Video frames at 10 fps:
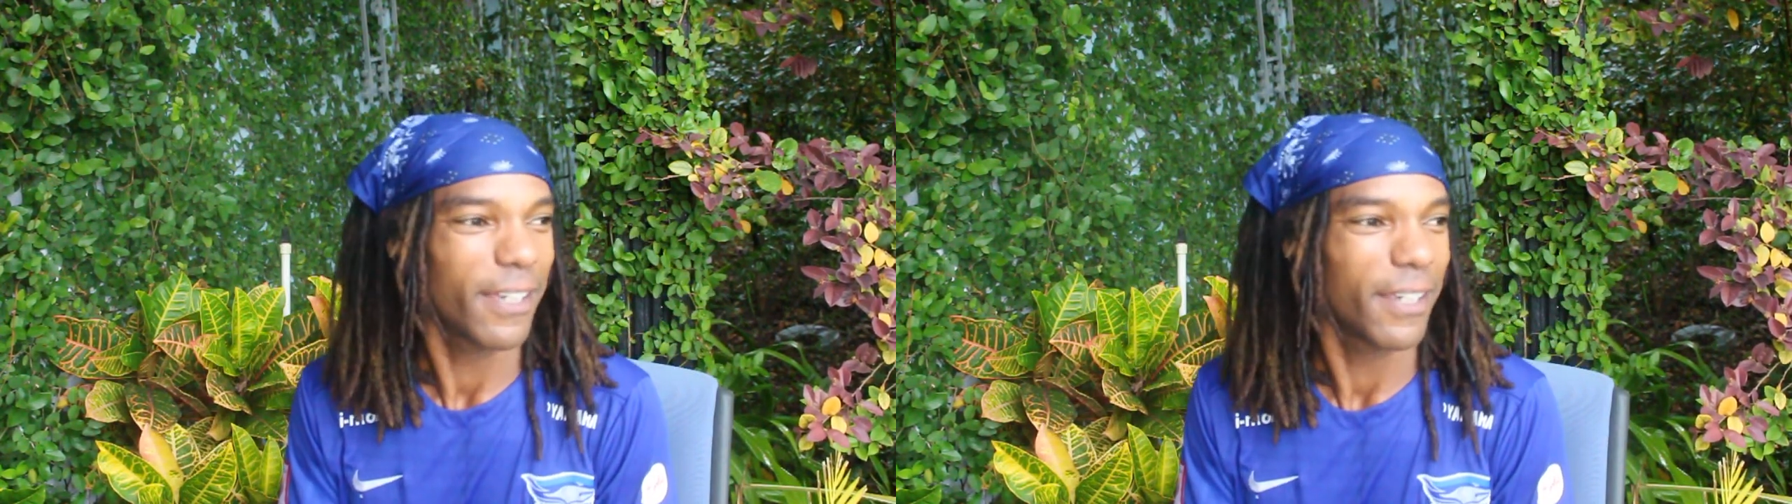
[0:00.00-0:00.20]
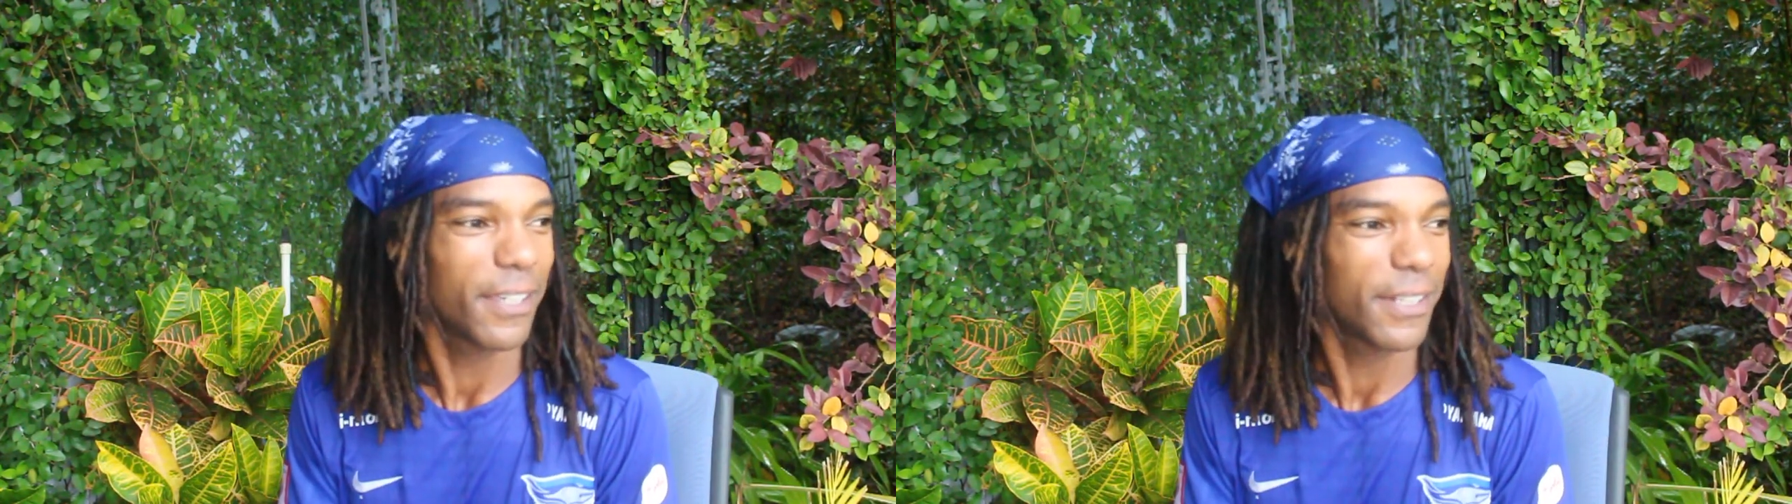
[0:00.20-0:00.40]

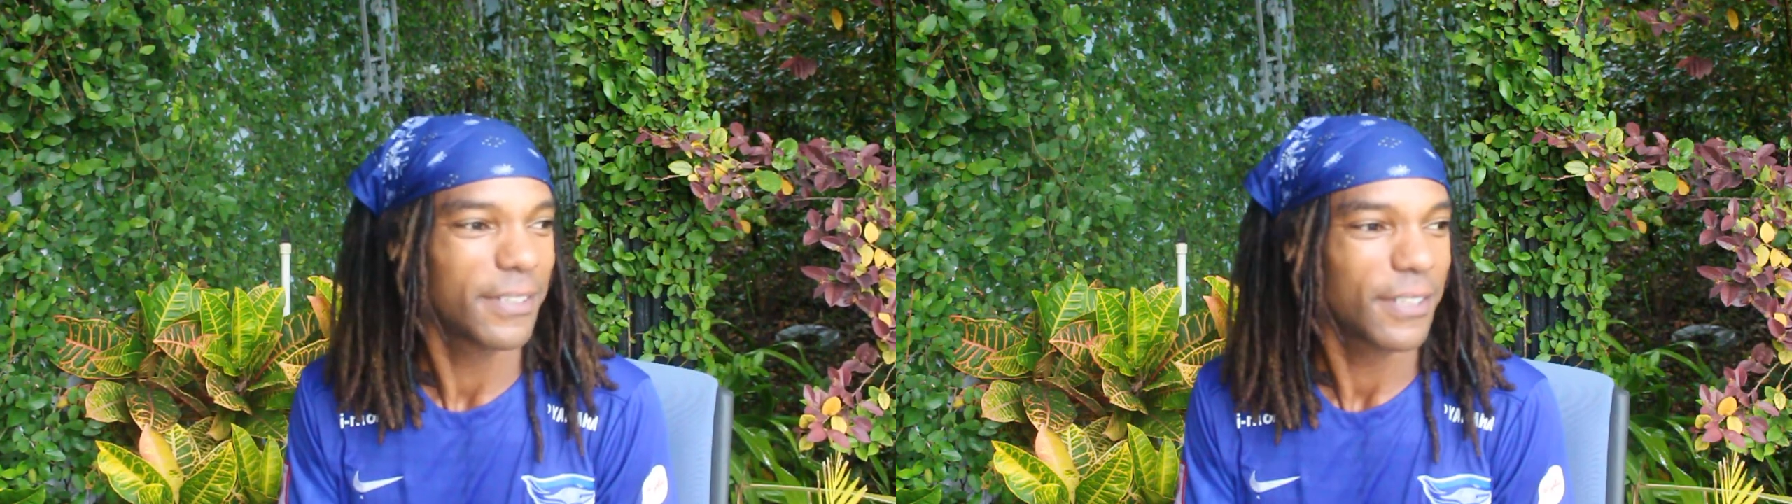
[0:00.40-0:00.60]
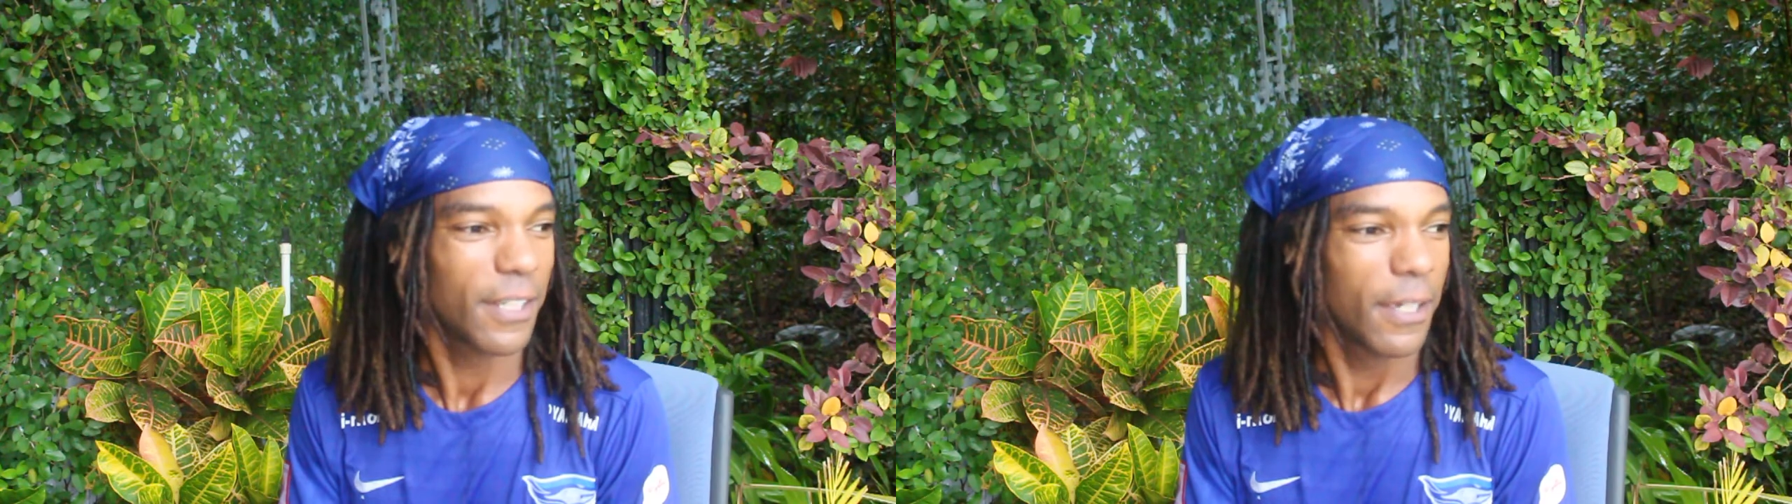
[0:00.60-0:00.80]
I
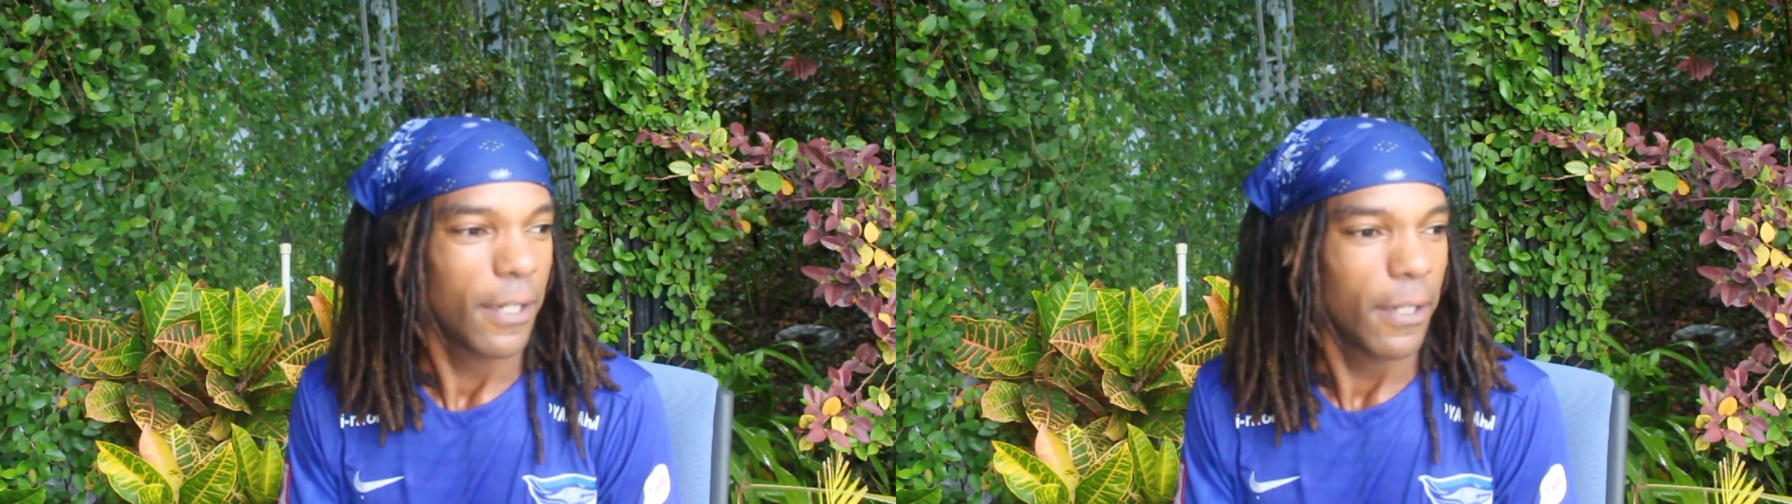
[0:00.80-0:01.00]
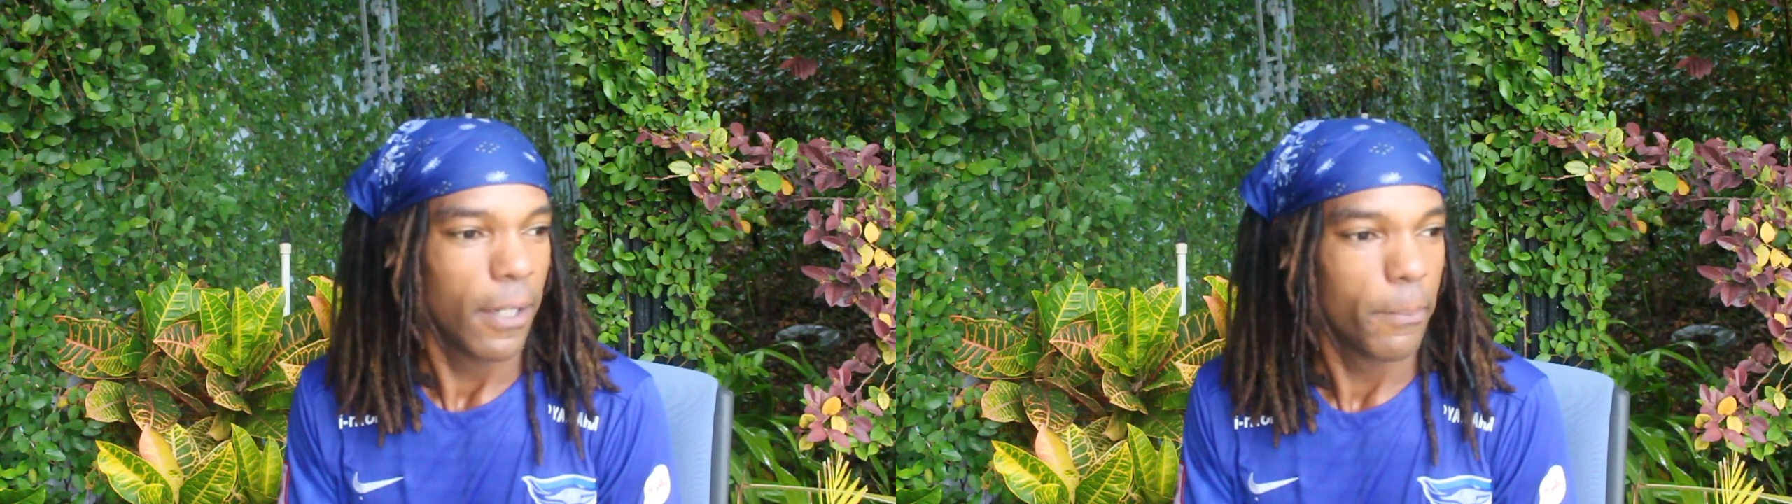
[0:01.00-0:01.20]

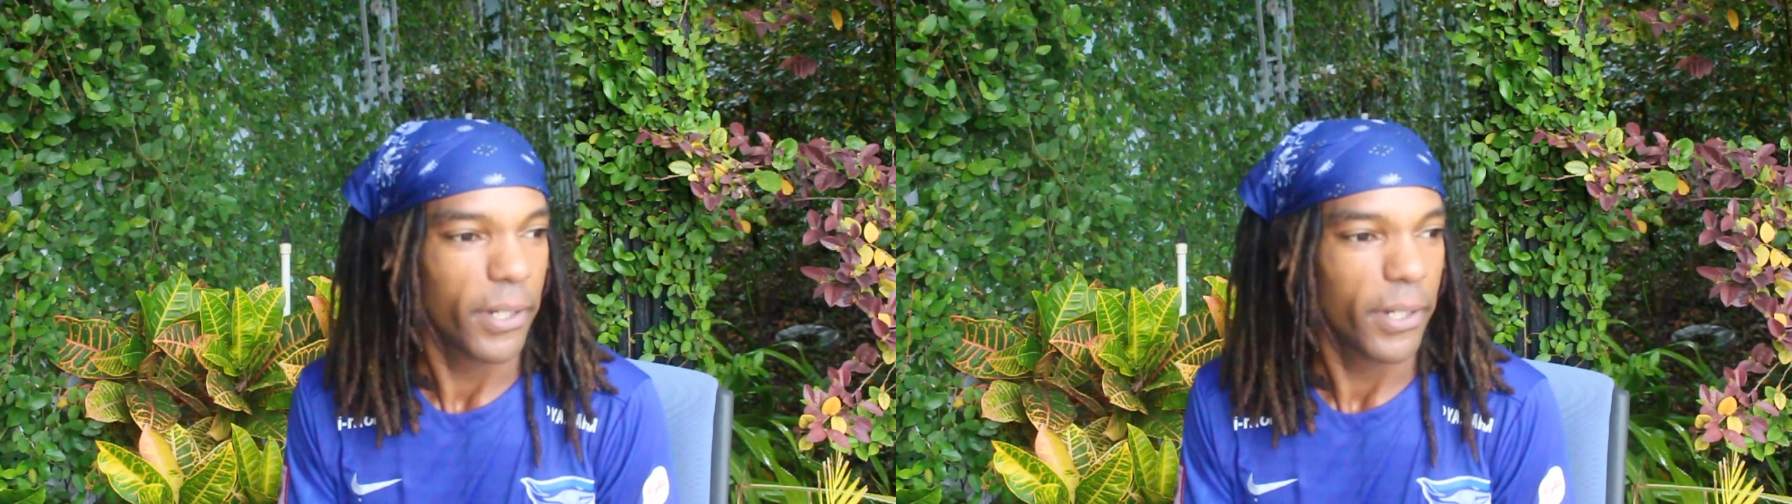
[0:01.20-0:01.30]
guess.